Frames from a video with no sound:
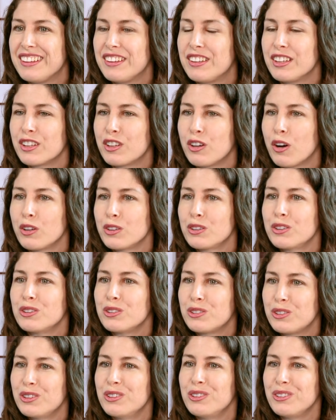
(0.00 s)
that got you
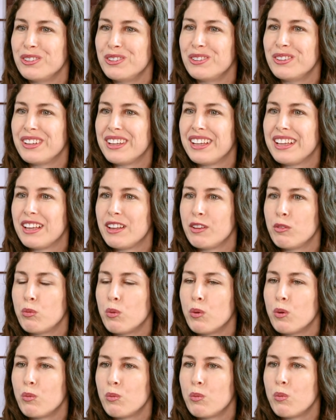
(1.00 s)
to
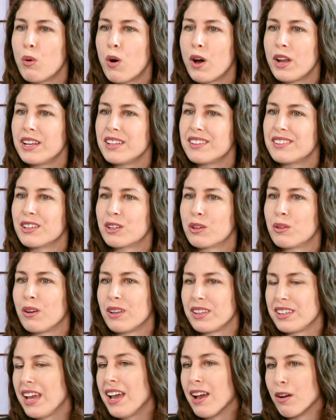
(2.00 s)
what is
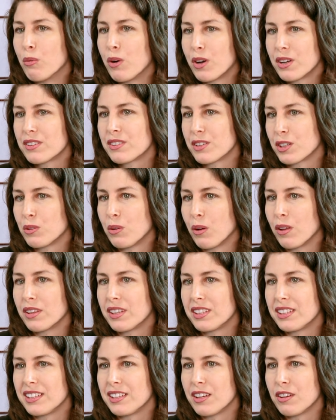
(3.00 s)
the
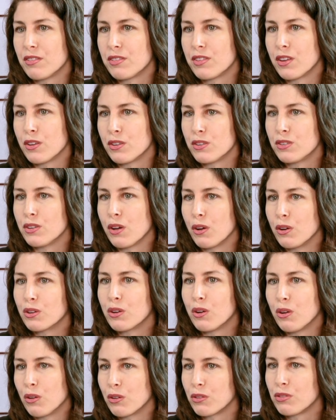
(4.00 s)
quality of those
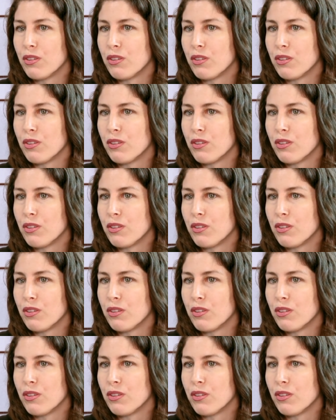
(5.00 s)
so-called